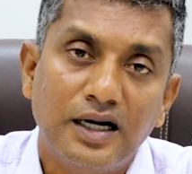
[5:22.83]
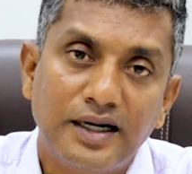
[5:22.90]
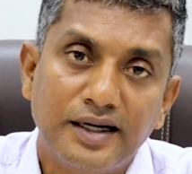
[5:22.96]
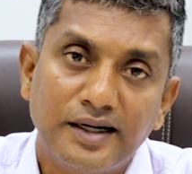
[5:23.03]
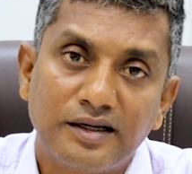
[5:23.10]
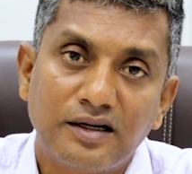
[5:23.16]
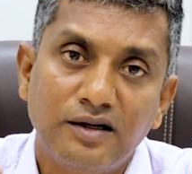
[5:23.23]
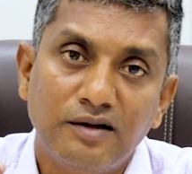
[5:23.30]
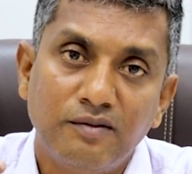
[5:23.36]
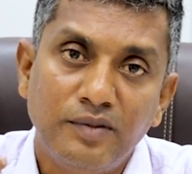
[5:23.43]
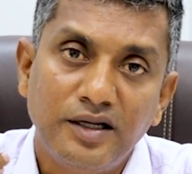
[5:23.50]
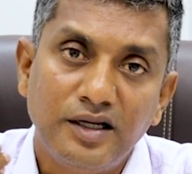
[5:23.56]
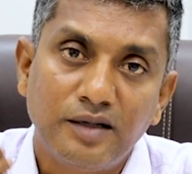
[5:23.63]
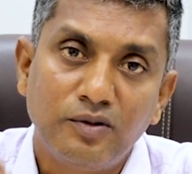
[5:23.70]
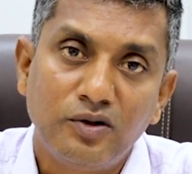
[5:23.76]
and it will
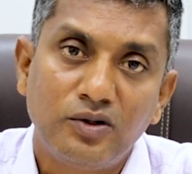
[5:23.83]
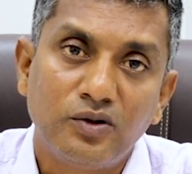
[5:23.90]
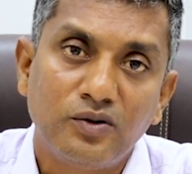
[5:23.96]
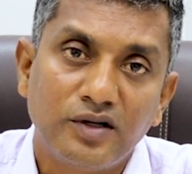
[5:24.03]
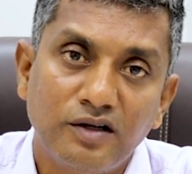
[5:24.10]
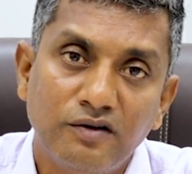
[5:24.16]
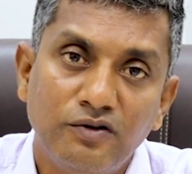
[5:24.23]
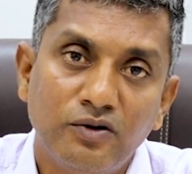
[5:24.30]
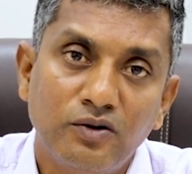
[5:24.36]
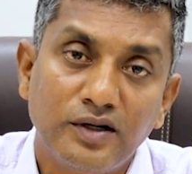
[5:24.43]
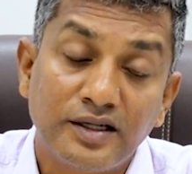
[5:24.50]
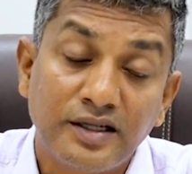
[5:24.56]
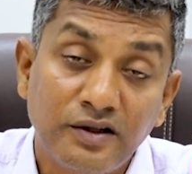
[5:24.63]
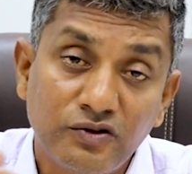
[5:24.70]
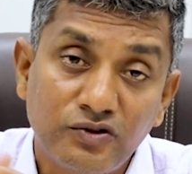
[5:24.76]
be able to give you,
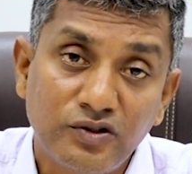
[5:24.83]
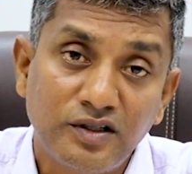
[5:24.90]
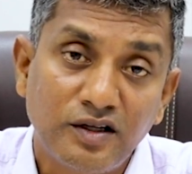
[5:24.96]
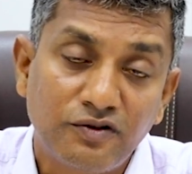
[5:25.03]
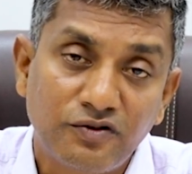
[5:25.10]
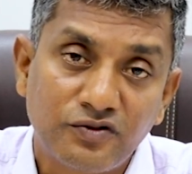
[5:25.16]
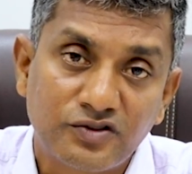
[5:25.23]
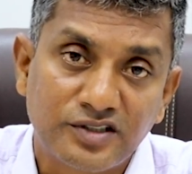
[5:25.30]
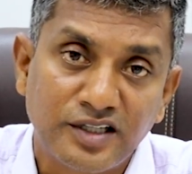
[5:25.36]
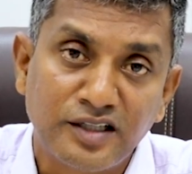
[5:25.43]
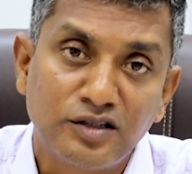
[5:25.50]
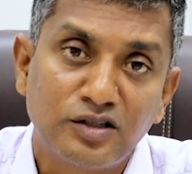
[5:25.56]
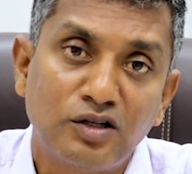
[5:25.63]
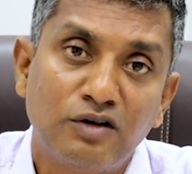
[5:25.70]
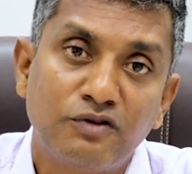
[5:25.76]
it gives you the
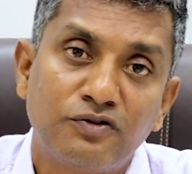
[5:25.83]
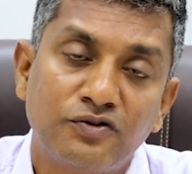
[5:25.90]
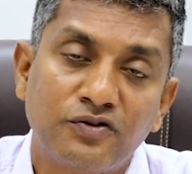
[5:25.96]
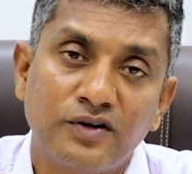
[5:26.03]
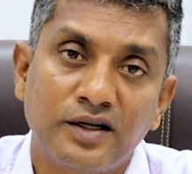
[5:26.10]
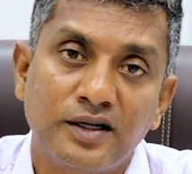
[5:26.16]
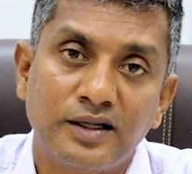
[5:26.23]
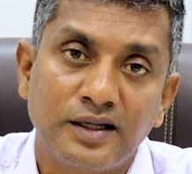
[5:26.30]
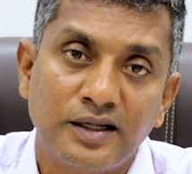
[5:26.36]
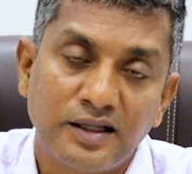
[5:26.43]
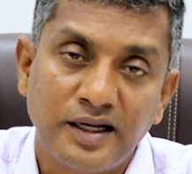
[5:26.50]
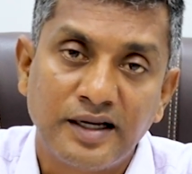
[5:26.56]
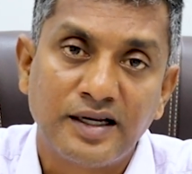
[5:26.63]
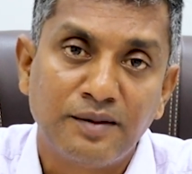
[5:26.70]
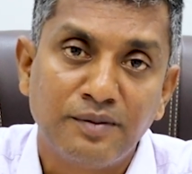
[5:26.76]
strength of
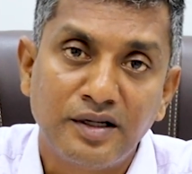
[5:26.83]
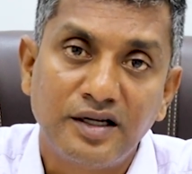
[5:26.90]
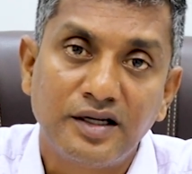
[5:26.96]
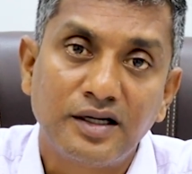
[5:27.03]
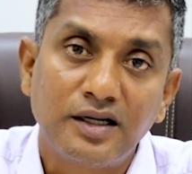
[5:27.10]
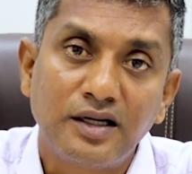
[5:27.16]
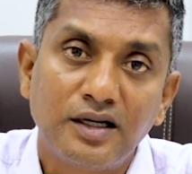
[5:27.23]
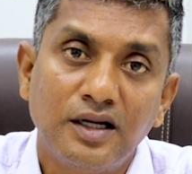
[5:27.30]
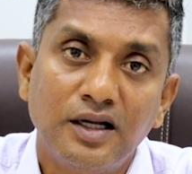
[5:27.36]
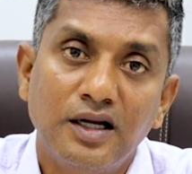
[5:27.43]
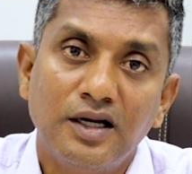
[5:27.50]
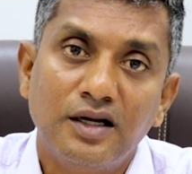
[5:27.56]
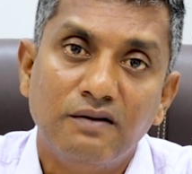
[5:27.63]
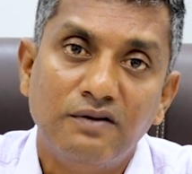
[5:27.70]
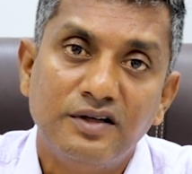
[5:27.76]
like America,
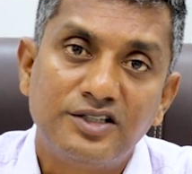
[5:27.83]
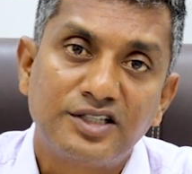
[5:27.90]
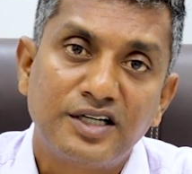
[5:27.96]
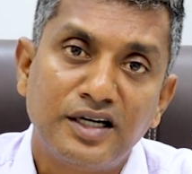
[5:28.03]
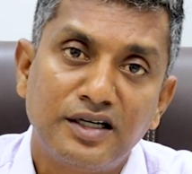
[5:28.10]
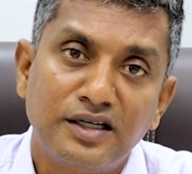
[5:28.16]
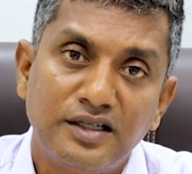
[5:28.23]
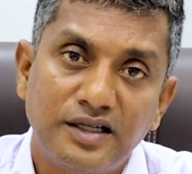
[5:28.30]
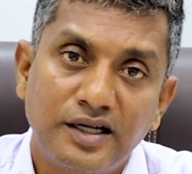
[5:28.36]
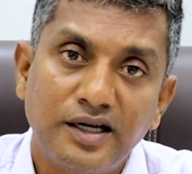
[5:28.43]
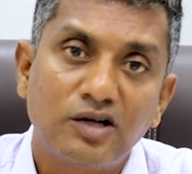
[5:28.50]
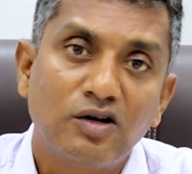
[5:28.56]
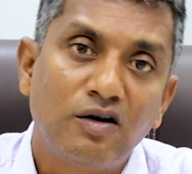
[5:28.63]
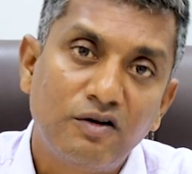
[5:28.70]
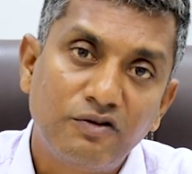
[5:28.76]
which can
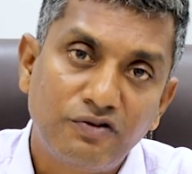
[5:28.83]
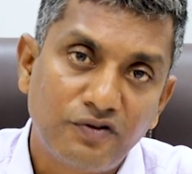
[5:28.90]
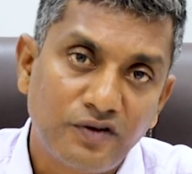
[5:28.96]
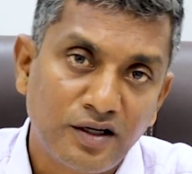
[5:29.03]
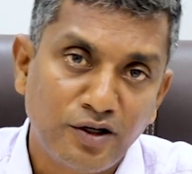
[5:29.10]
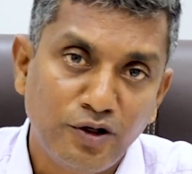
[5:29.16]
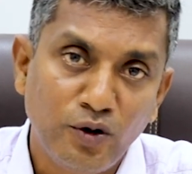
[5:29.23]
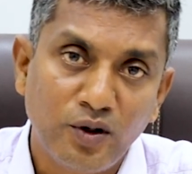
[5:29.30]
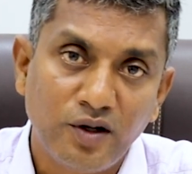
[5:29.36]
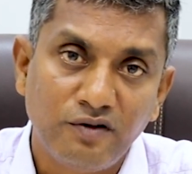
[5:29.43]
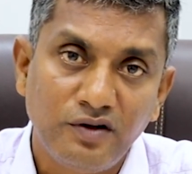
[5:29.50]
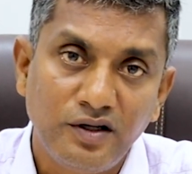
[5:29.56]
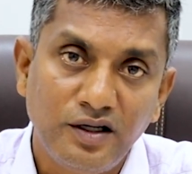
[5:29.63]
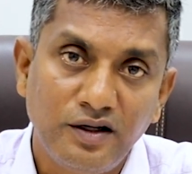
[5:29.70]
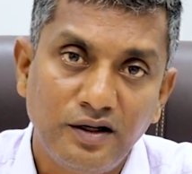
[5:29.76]
take off an
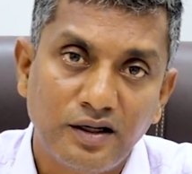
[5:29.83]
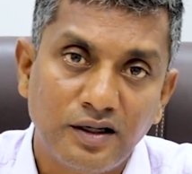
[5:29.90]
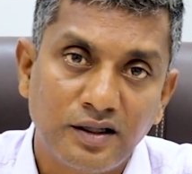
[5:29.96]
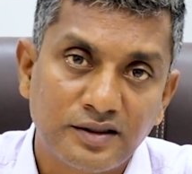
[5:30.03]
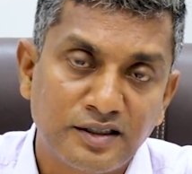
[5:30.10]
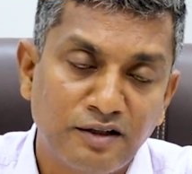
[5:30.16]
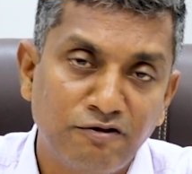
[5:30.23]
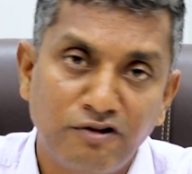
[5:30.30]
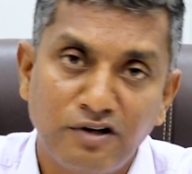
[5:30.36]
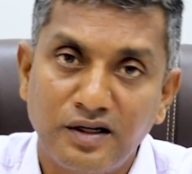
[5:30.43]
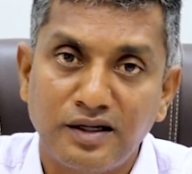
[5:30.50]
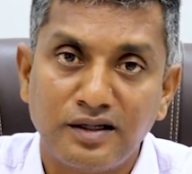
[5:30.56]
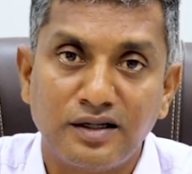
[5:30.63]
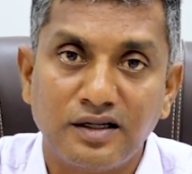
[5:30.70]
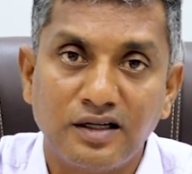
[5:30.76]
UAV
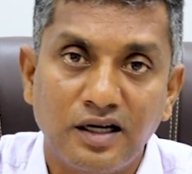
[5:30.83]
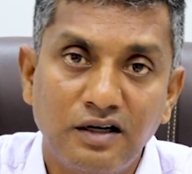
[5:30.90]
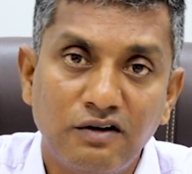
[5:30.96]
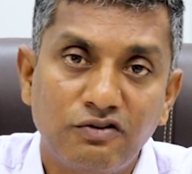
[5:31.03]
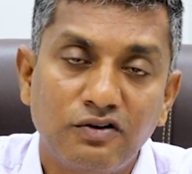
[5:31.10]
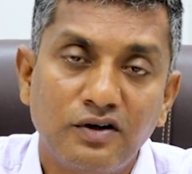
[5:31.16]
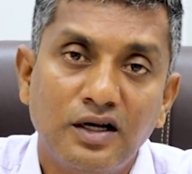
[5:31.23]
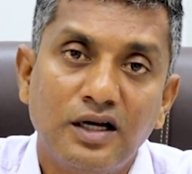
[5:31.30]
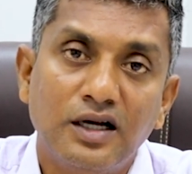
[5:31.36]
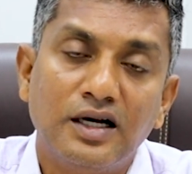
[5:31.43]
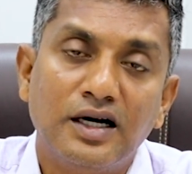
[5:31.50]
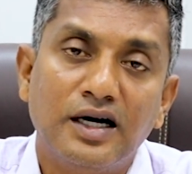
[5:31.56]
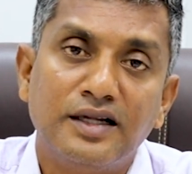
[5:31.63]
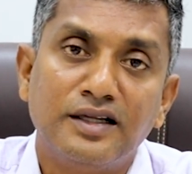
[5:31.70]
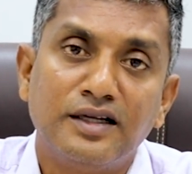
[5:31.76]
somewhere in the Gulf
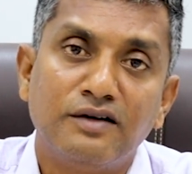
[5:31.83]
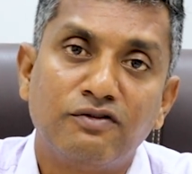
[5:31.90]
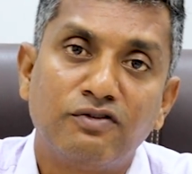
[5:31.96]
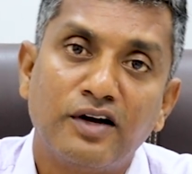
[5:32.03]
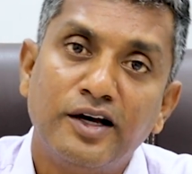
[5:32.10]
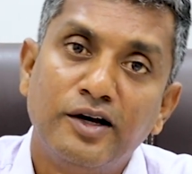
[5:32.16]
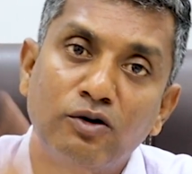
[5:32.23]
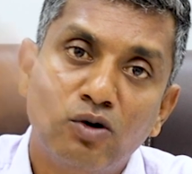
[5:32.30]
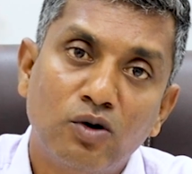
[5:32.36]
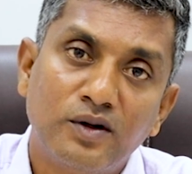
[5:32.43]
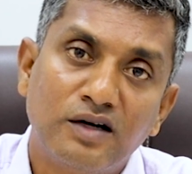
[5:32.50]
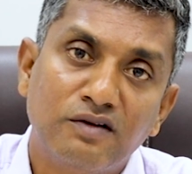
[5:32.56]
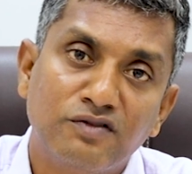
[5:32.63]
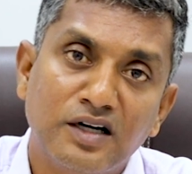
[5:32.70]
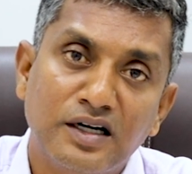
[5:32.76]
and then fly
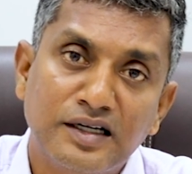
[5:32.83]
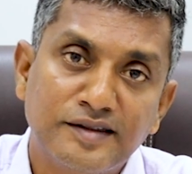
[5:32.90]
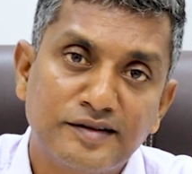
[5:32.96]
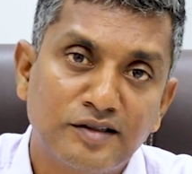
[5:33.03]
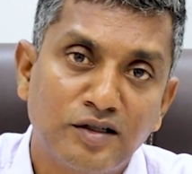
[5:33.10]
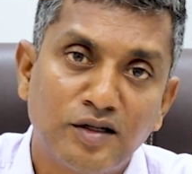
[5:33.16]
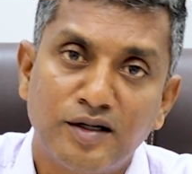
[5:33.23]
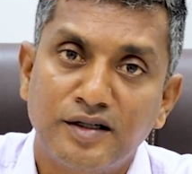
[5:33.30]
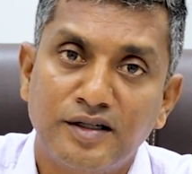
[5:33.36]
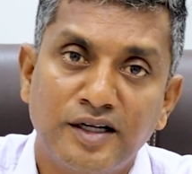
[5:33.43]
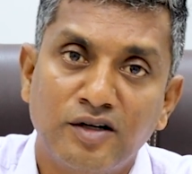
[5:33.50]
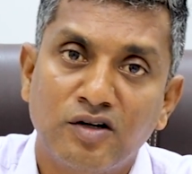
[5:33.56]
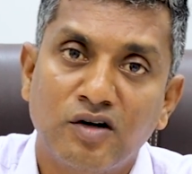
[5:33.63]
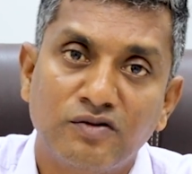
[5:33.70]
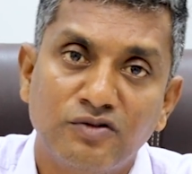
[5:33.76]
over Afghanistan and
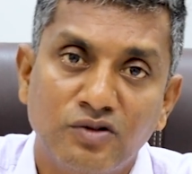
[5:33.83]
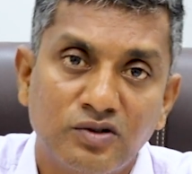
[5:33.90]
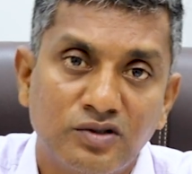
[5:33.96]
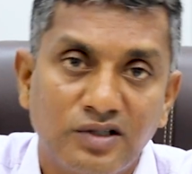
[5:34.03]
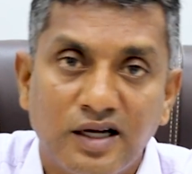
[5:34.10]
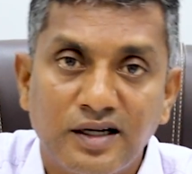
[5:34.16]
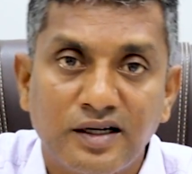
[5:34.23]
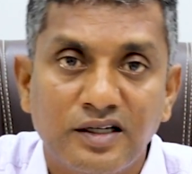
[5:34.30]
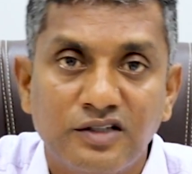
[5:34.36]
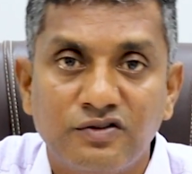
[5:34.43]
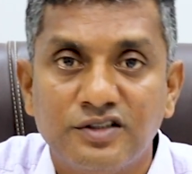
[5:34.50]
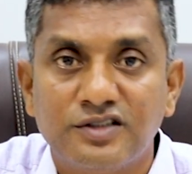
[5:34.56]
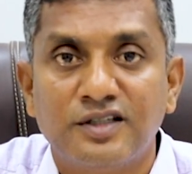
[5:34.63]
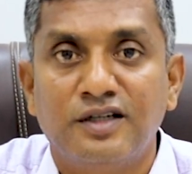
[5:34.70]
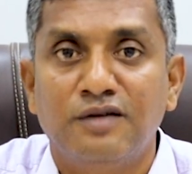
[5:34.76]
take off those targets
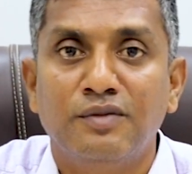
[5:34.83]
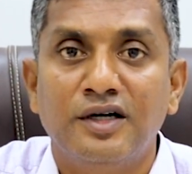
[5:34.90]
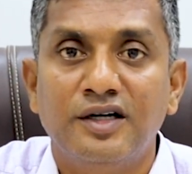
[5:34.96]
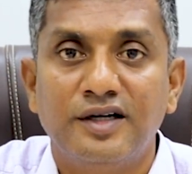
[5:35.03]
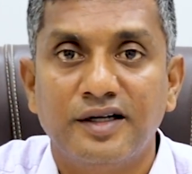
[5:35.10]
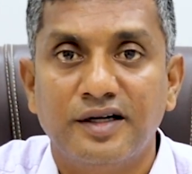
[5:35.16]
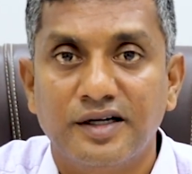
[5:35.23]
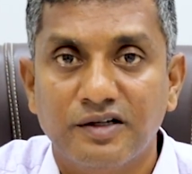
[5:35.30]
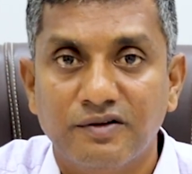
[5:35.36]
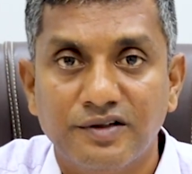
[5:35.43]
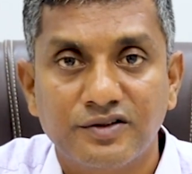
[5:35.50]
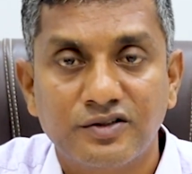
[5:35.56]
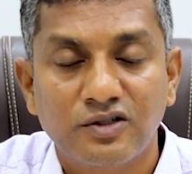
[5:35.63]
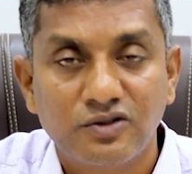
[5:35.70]
which their military requires.